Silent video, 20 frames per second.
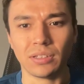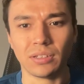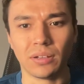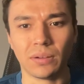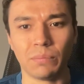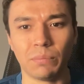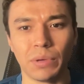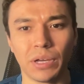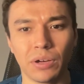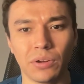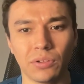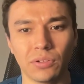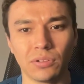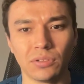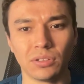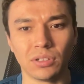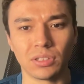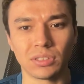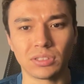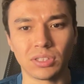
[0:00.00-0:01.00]
The
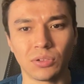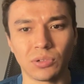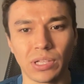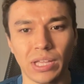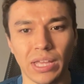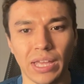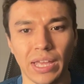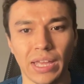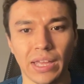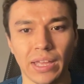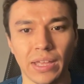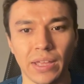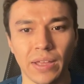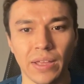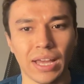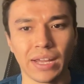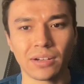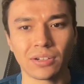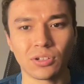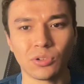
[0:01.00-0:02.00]
belt looks okay.
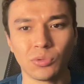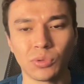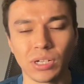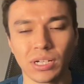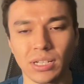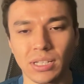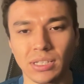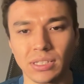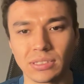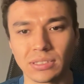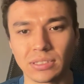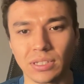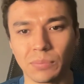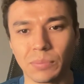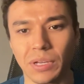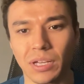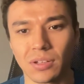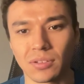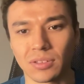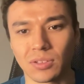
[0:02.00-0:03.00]
I don't know what it is
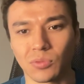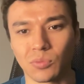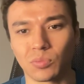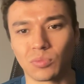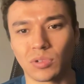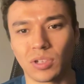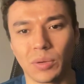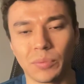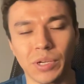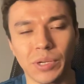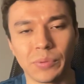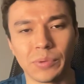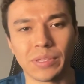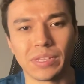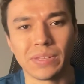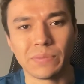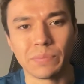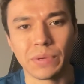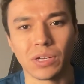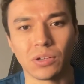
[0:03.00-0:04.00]
about the
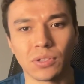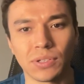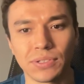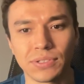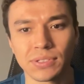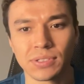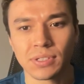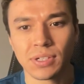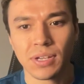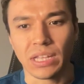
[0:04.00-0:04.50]
WWE belts.